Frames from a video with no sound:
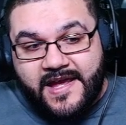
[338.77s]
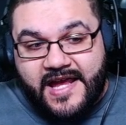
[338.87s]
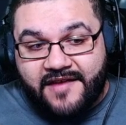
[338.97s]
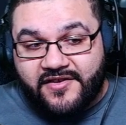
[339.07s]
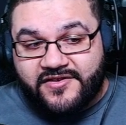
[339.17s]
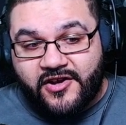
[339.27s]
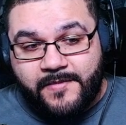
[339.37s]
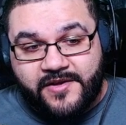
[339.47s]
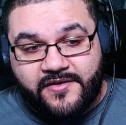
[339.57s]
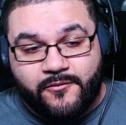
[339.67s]
If the turn
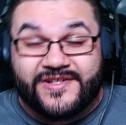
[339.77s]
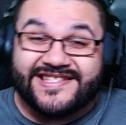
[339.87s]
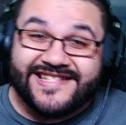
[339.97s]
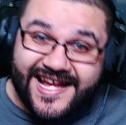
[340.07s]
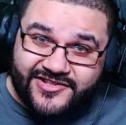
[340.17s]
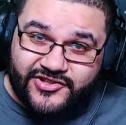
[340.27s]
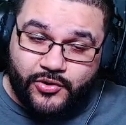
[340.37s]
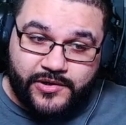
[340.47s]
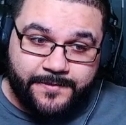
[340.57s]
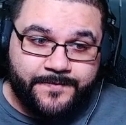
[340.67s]
meter was not
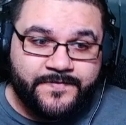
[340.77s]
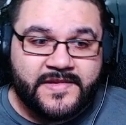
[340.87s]
stolen,